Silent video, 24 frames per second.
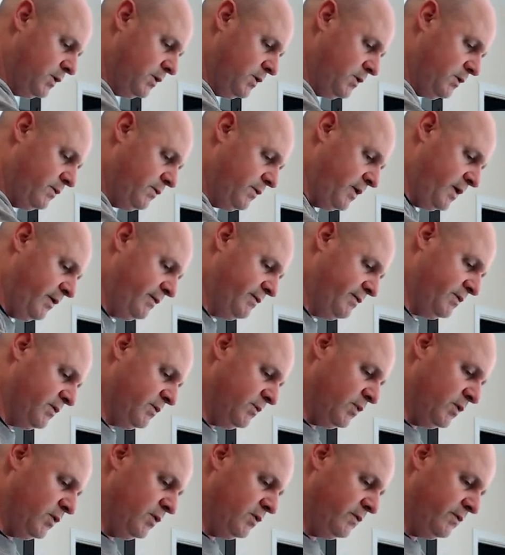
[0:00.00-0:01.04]
We have some
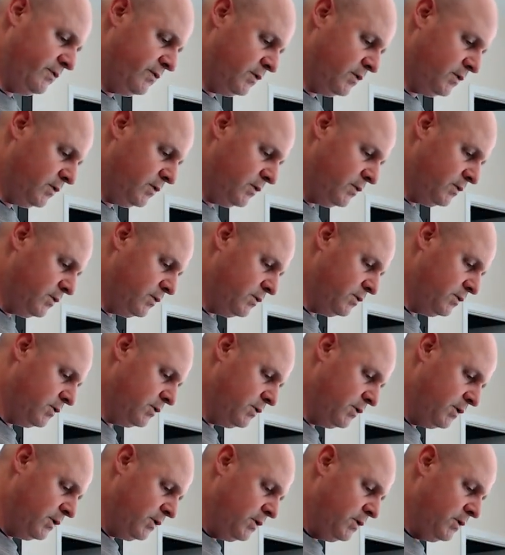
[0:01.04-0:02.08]
beautiful
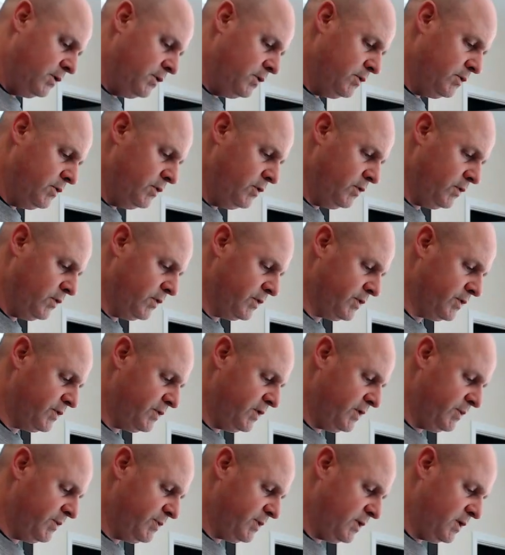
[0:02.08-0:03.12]
New York
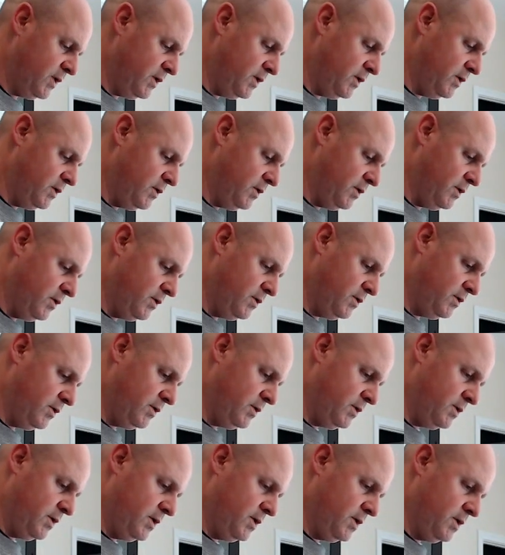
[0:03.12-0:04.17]
strips here
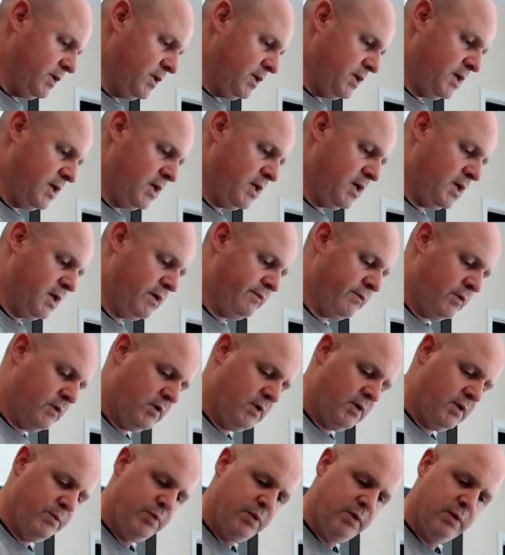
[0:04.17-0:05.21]
and I've already
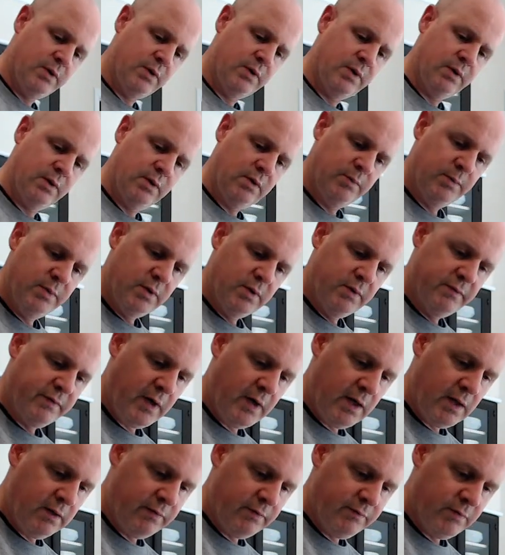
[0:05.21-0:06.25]
put a little bit of
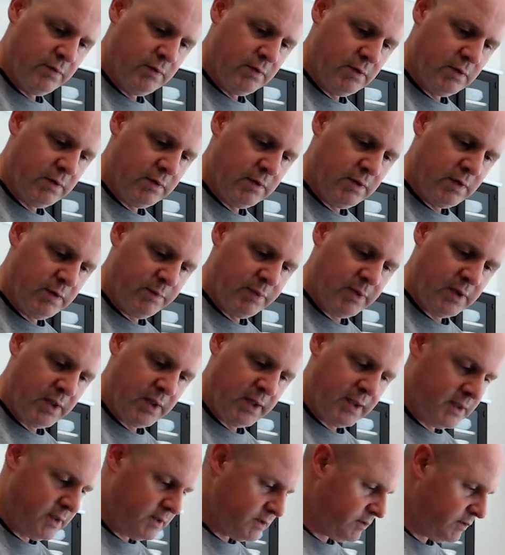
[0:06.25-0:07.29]
olive oil on the plate
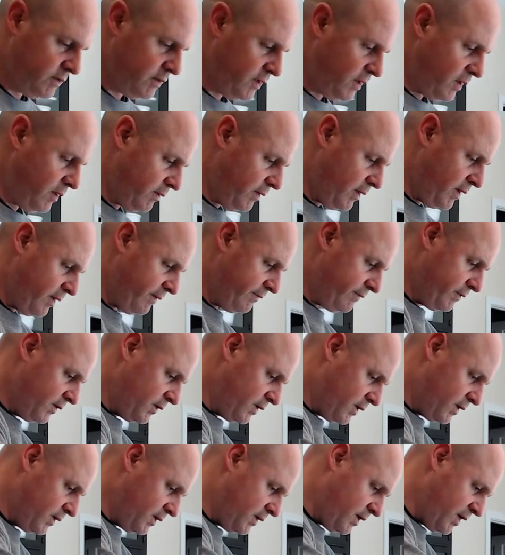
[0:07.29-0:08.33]
so that I don't have to
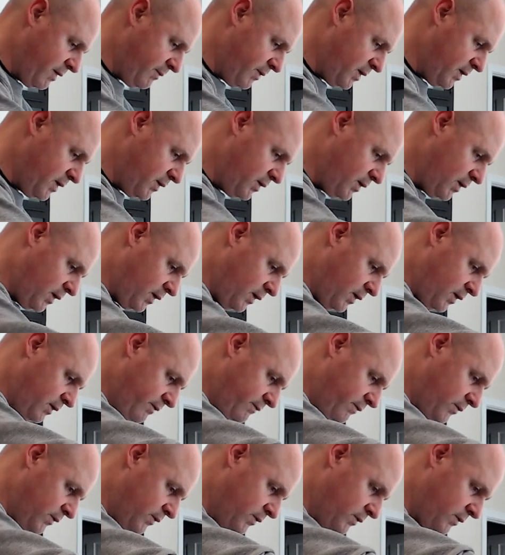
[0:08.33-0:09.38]
contaminate the olive
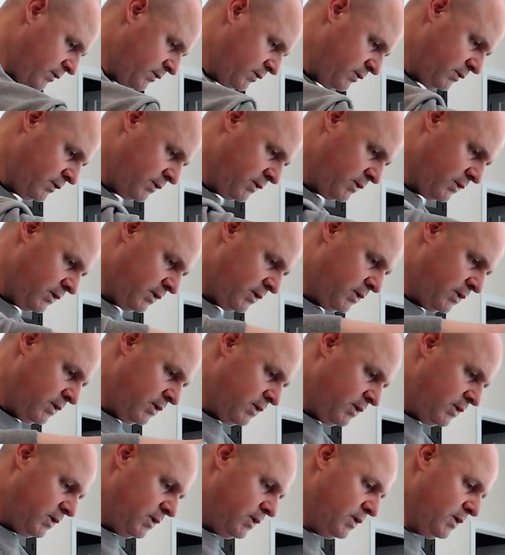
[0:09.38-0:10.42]
oil.
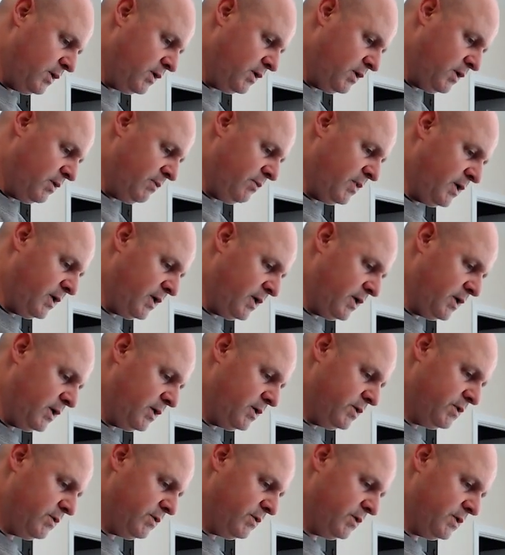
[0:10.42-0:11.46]
And then my
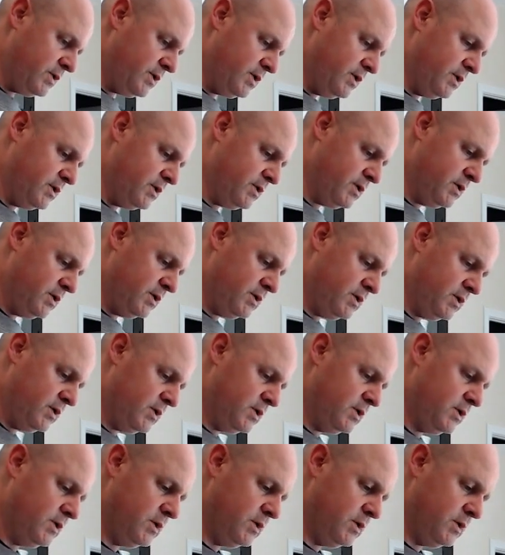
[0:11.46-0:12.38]
trusty assistant